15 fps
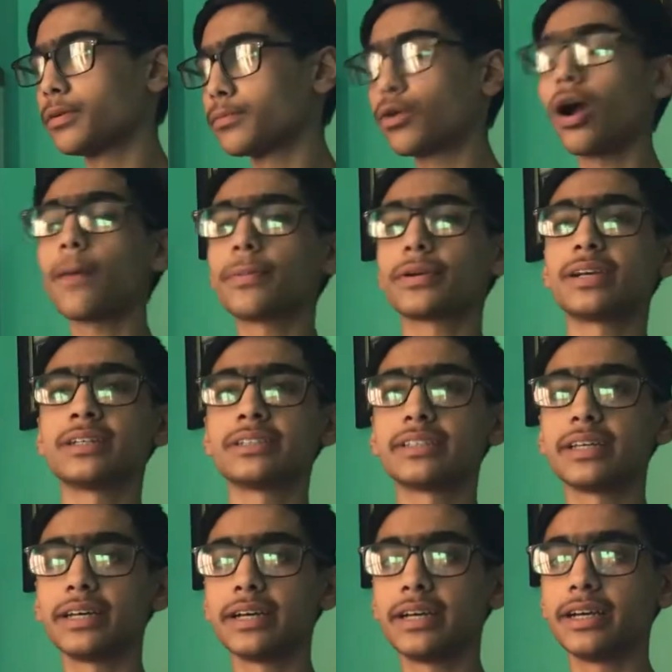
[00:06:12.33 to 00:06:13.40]

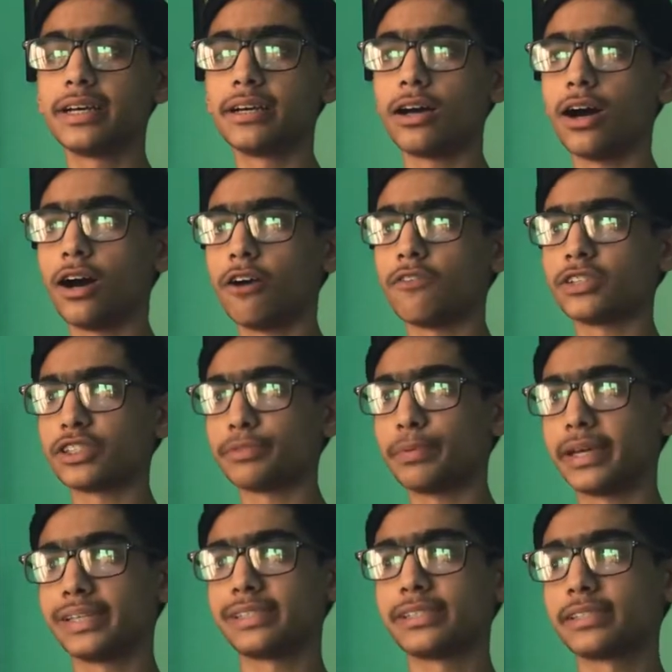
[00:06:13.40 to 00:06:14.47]
properties of a
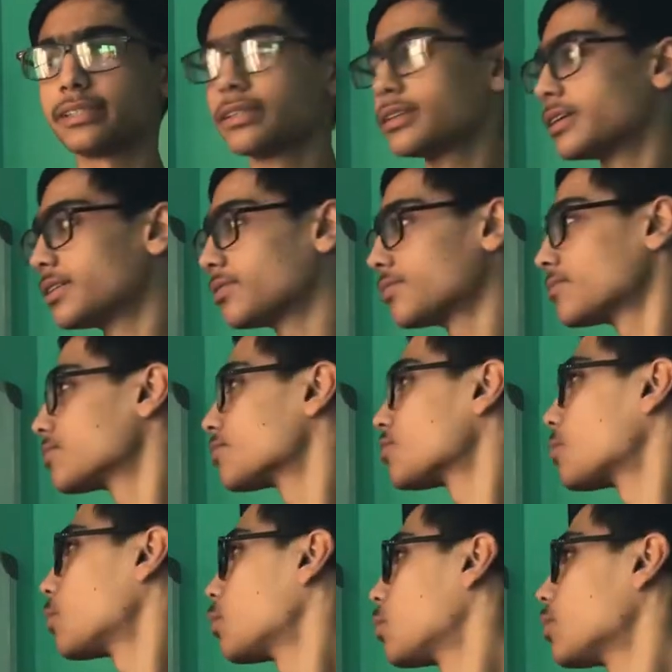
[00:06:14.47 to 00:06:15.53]
space
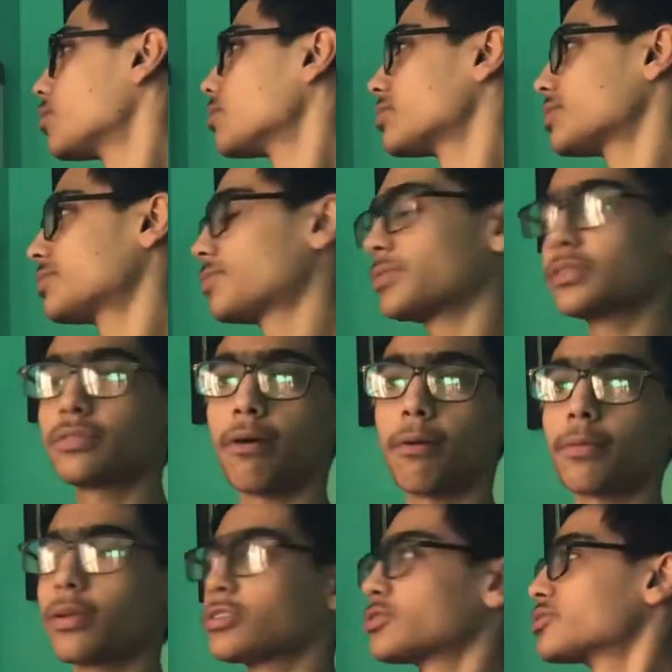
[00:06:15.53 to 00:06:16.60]
for the
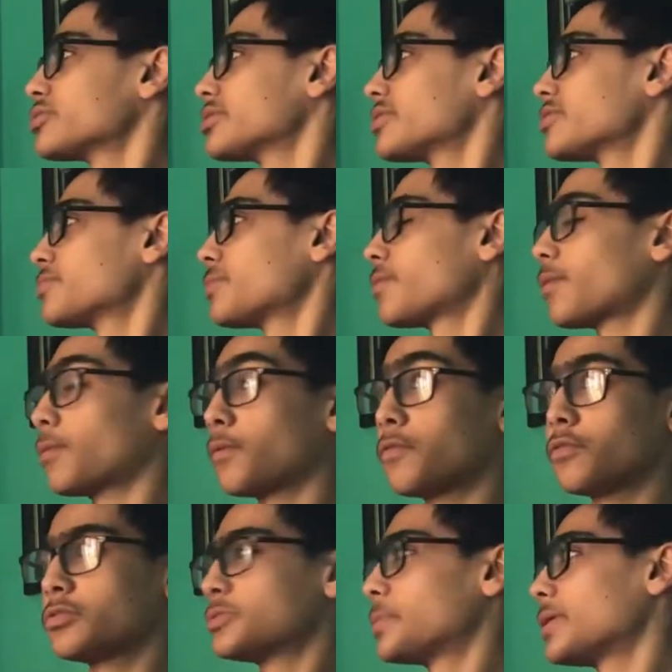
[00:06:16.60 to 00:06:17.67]
topological
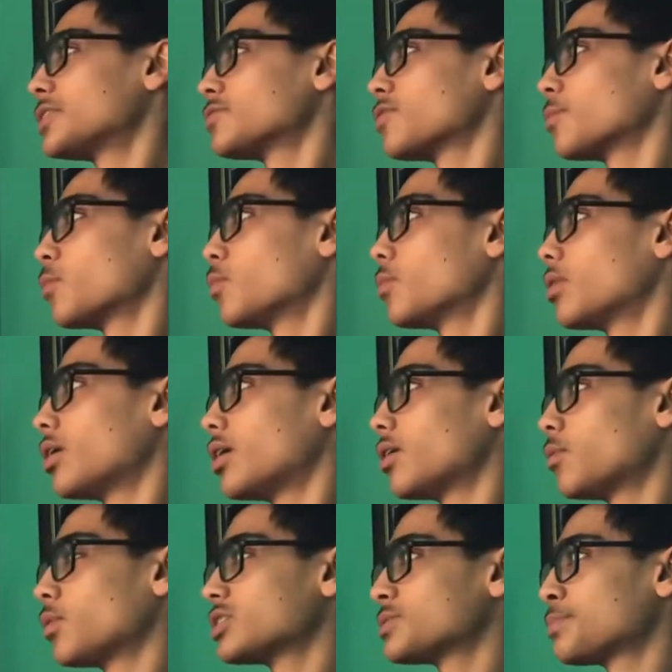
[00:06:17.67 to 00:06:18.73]
of a space from
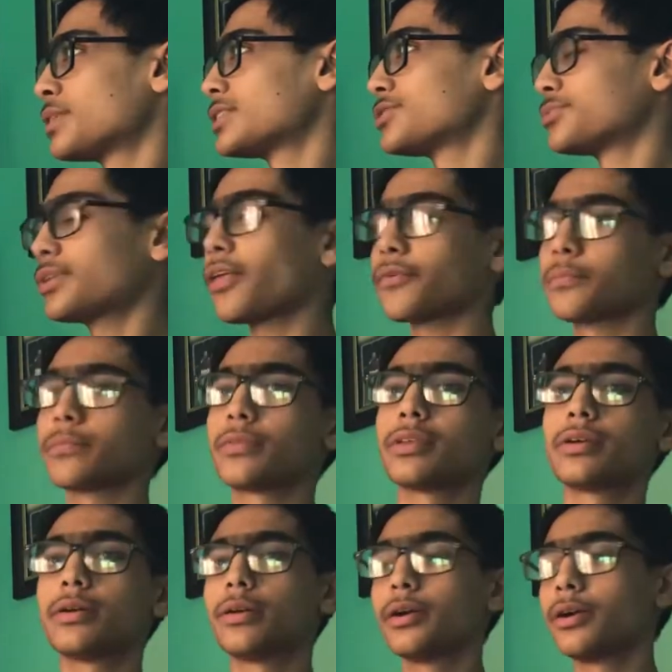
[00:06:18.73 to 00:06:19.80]
one space to another,
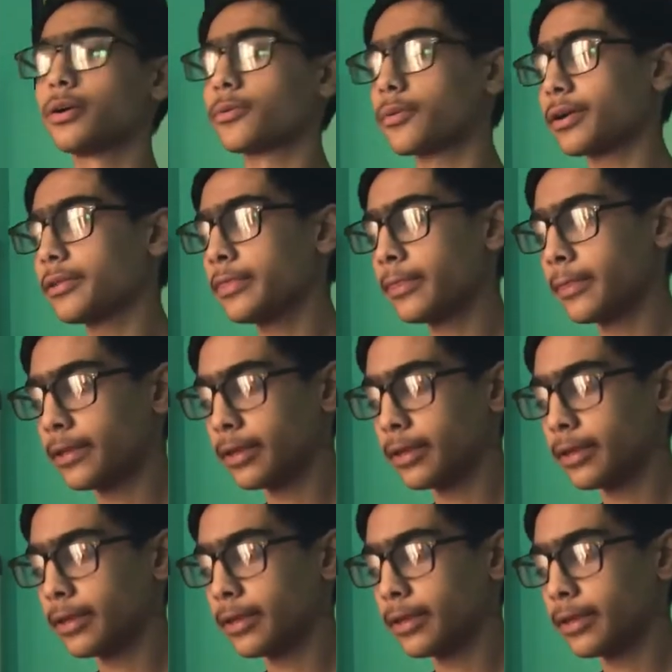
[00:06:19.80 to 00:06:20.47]
right?